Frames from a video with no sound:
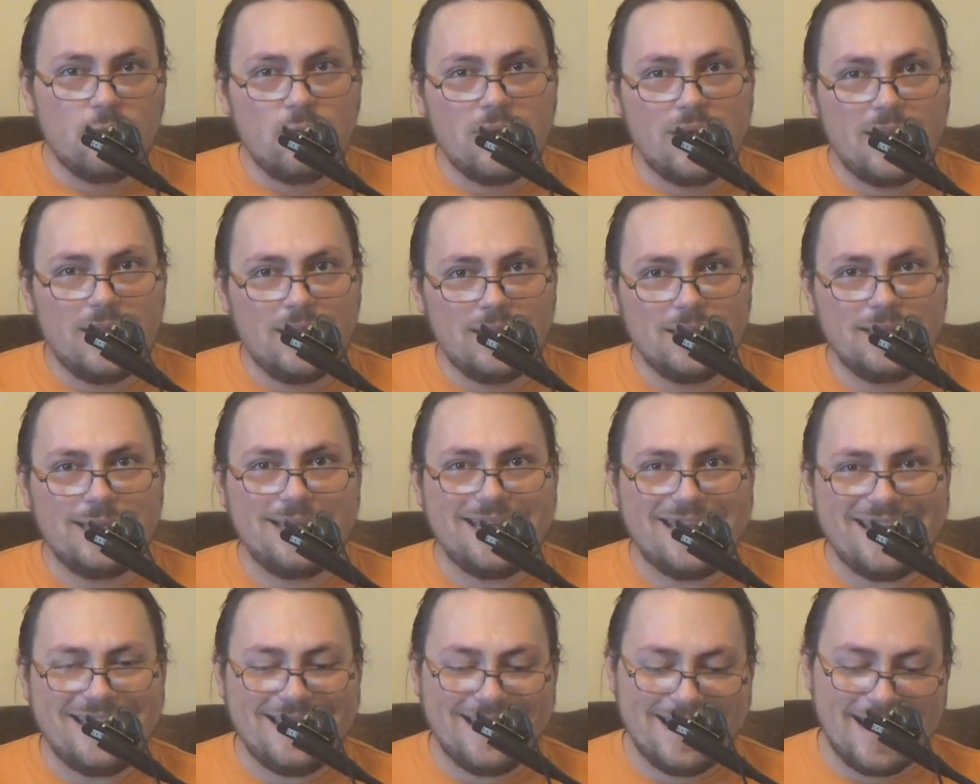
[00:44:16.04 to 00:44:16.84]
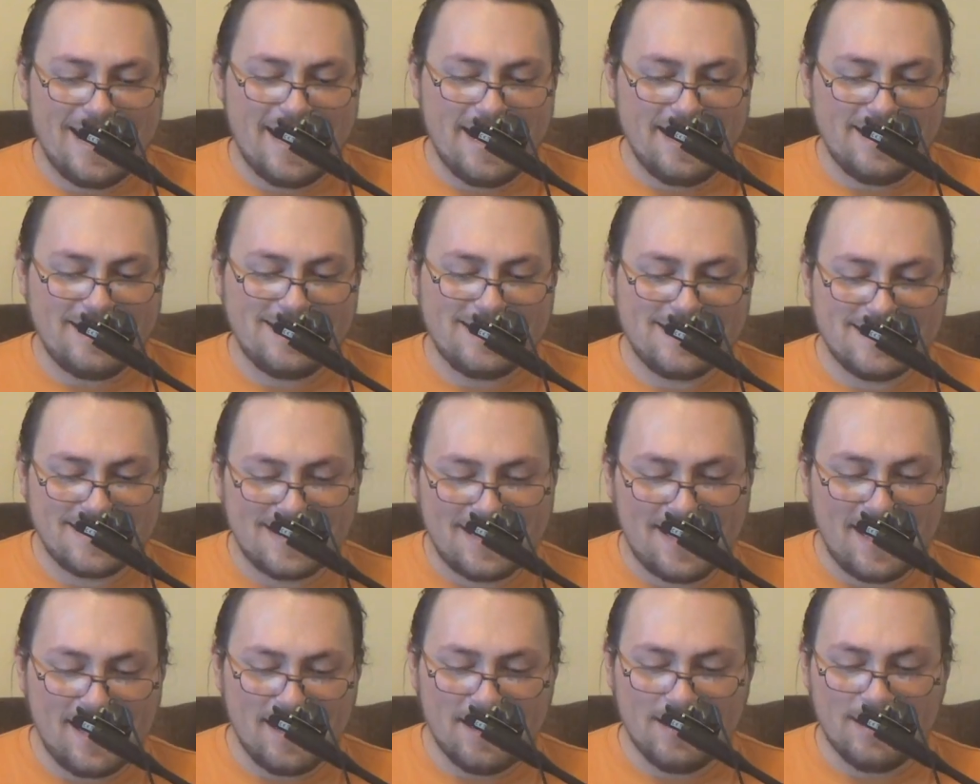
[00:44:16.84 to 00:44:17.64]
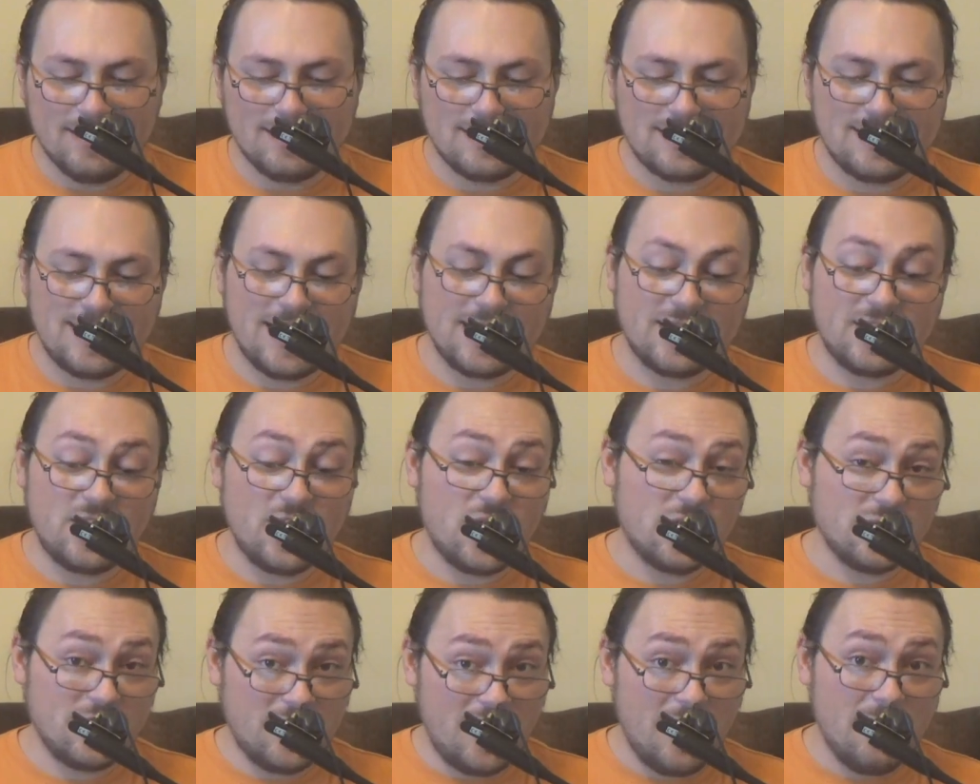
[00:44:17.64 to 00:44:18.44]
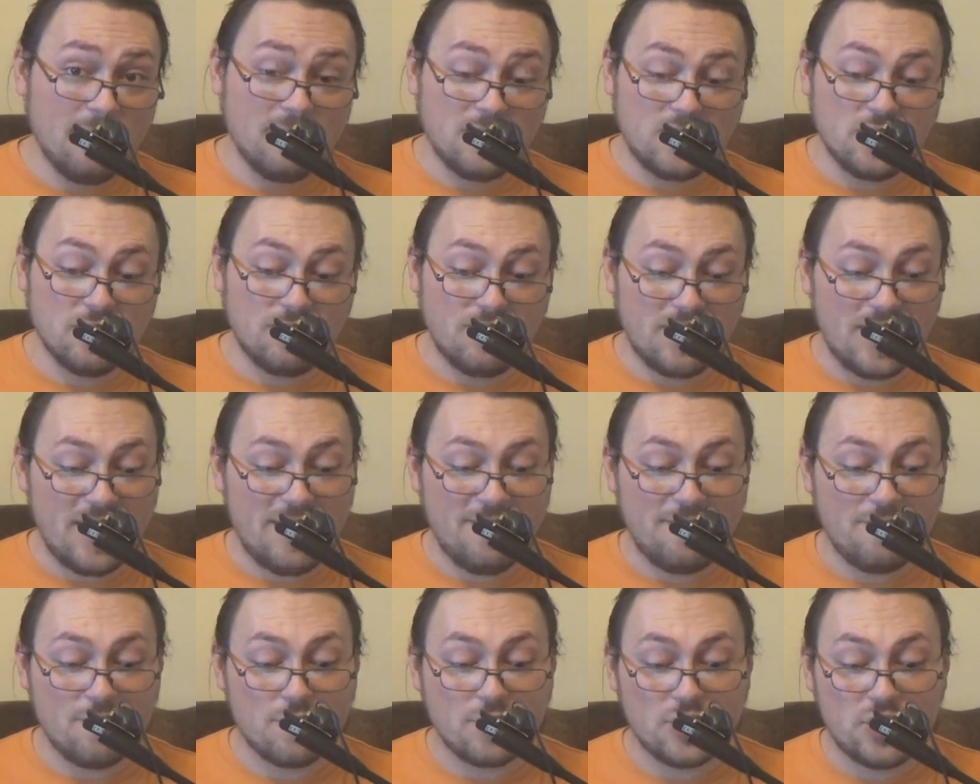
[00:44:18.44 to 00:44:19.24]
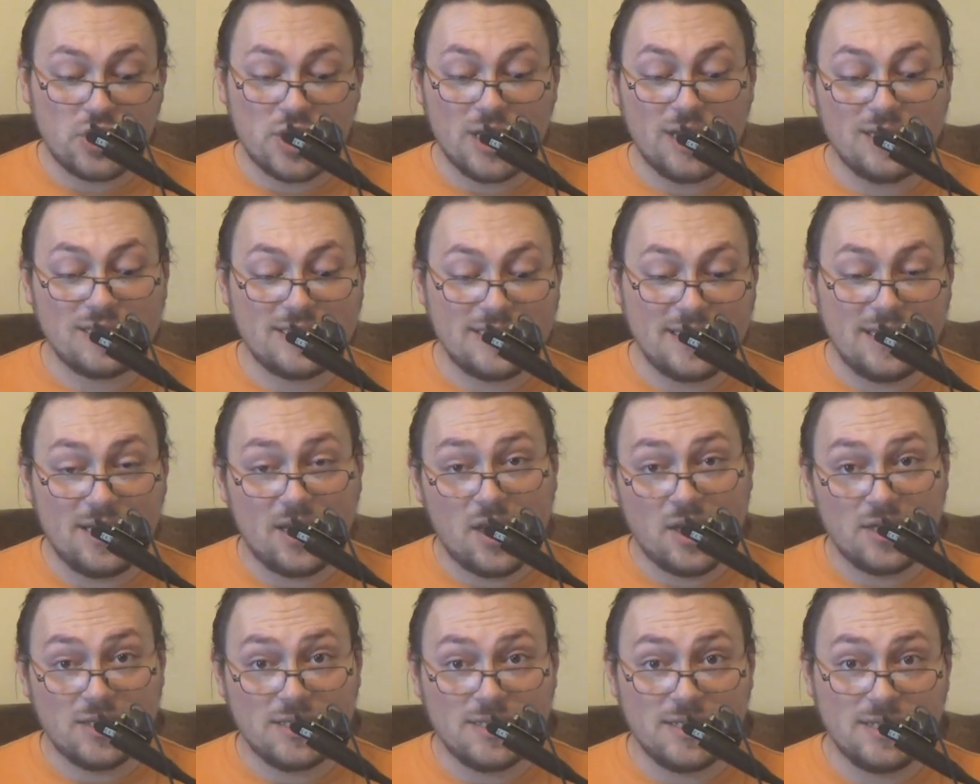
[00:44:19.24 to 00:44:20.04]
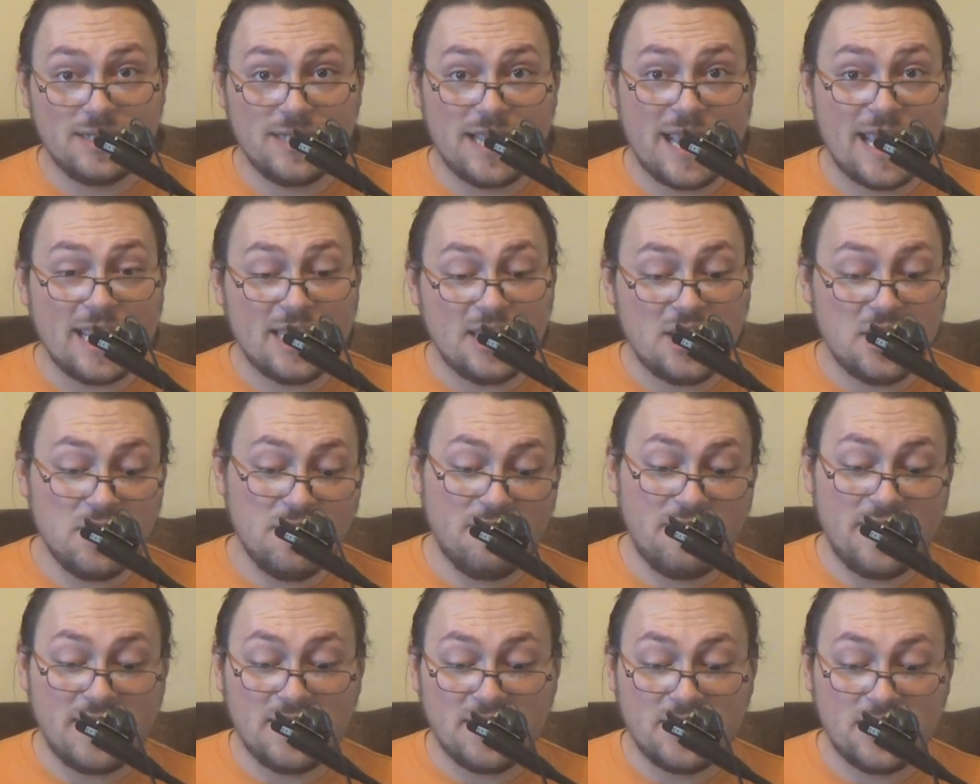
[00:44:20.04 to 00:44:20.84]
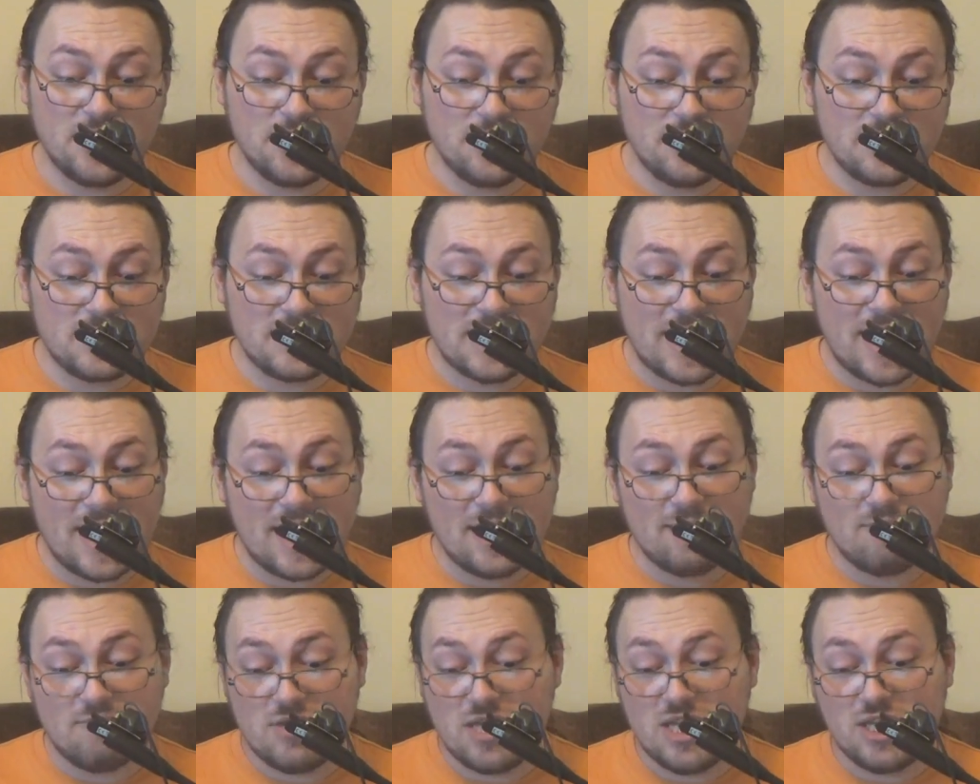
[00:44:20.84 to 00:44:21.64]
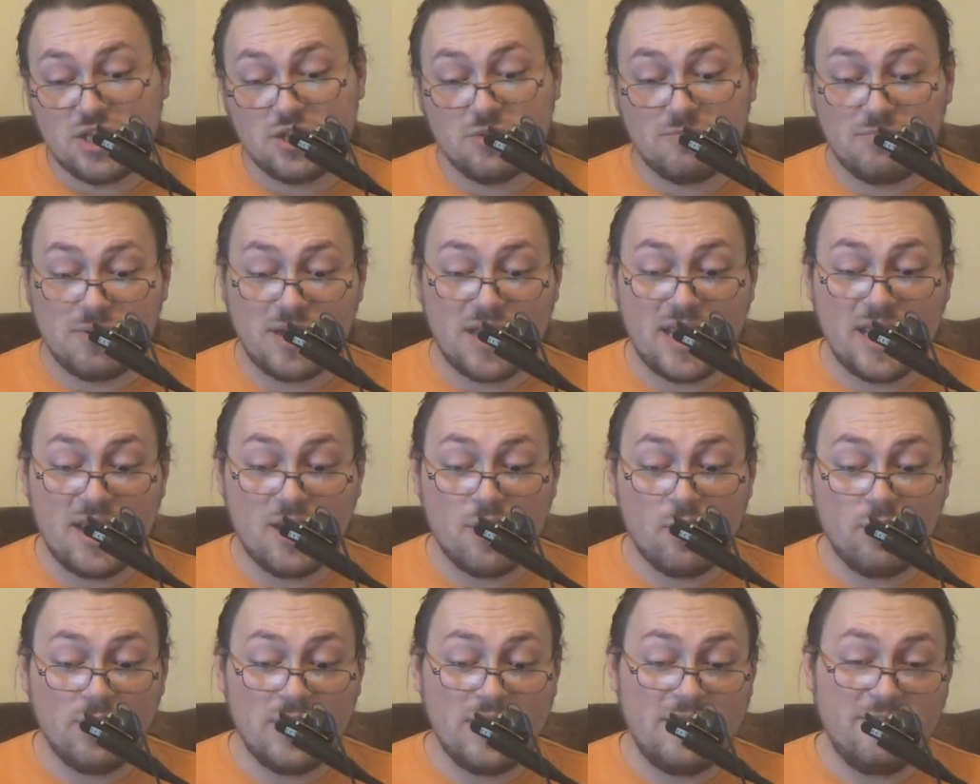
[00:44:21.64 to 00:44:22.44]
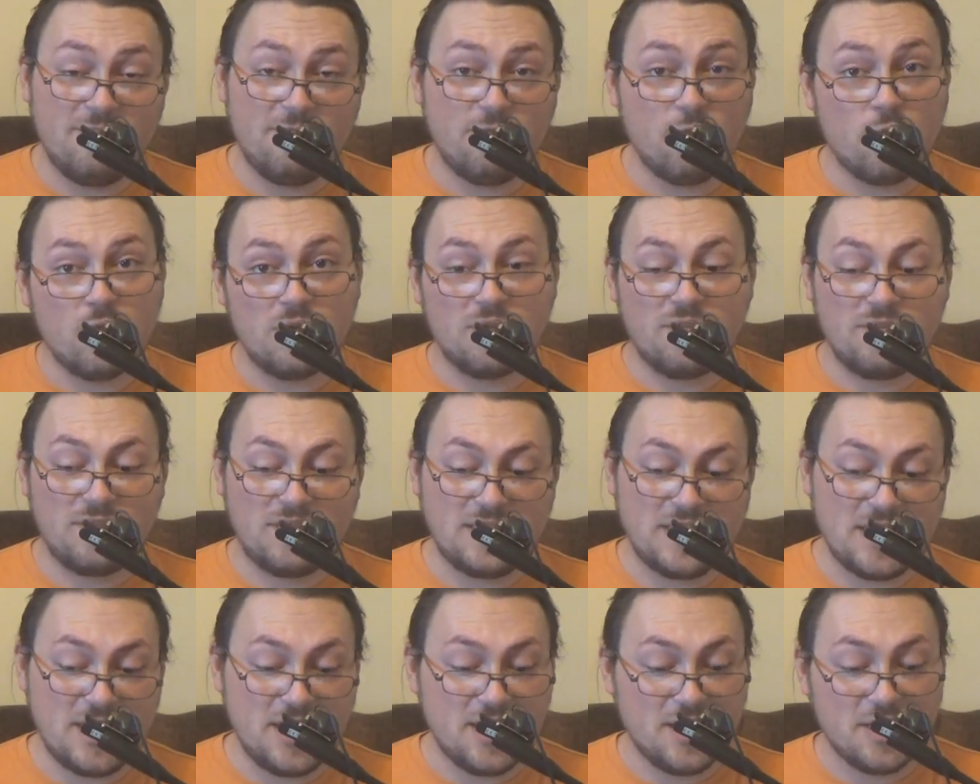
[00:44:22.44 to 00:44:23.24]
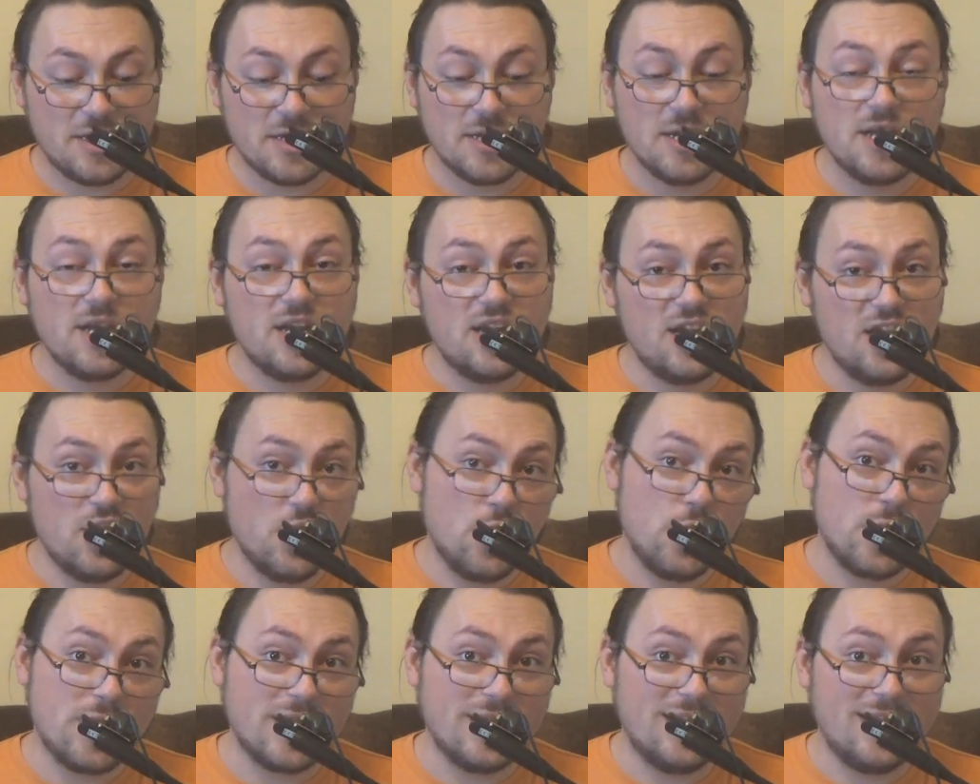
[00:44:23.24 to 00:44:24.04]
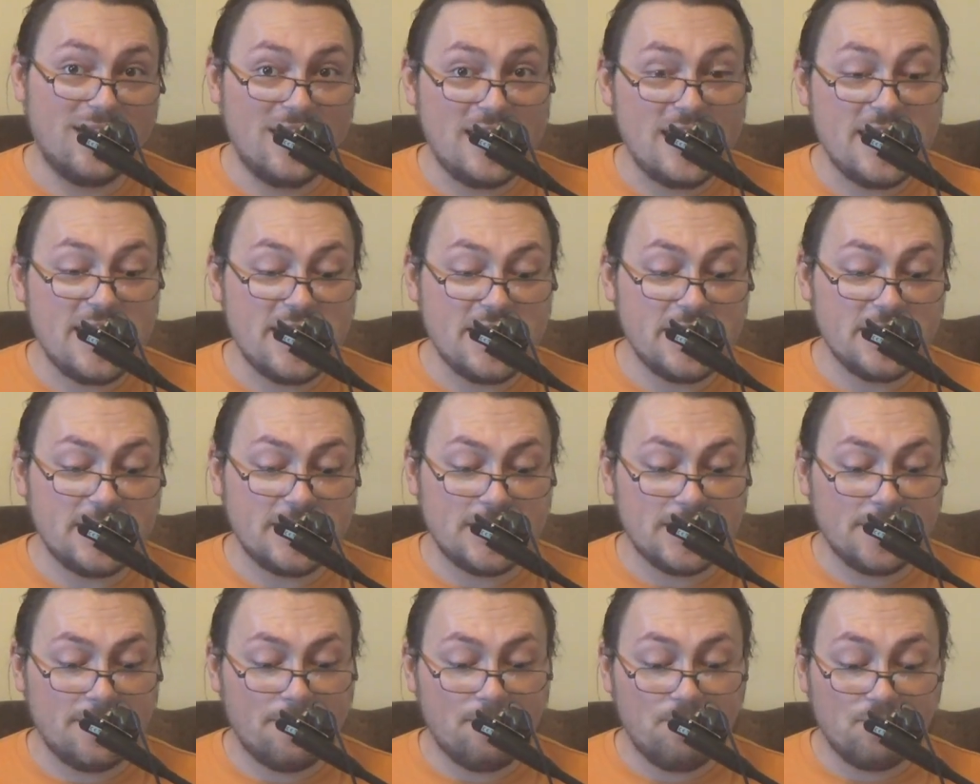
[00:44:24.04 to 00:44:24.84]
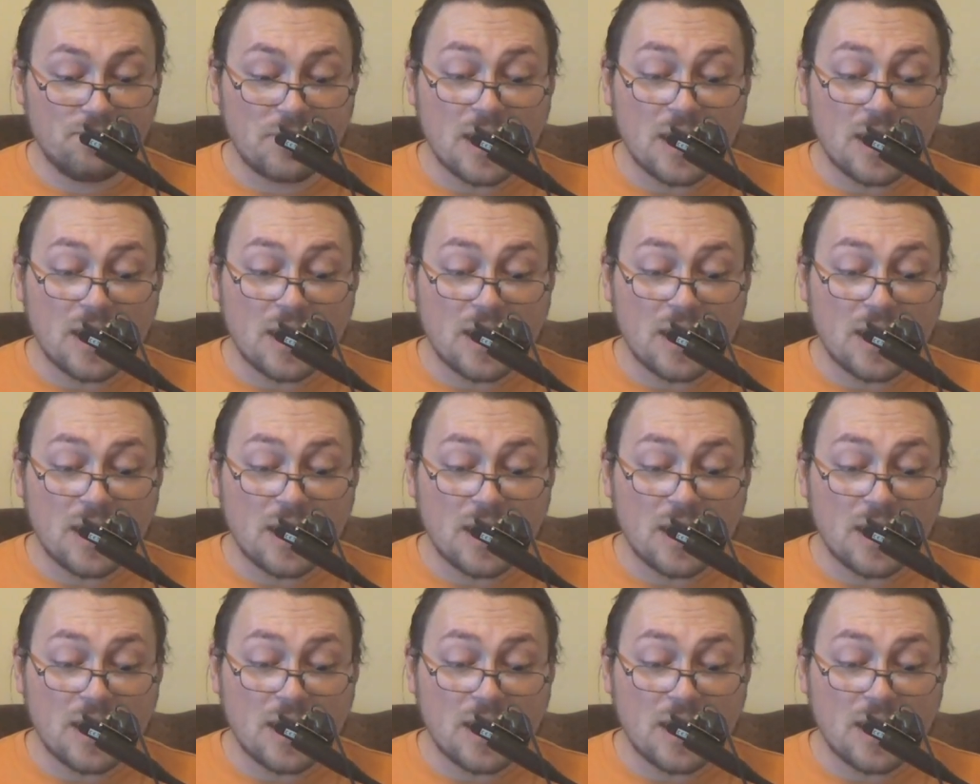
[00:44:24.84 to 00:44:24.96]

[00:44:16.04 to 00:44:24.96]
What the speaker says: well, innate skills that got him to play for Chelsea, London and Juventus, and me to play only fourth tier local leagues.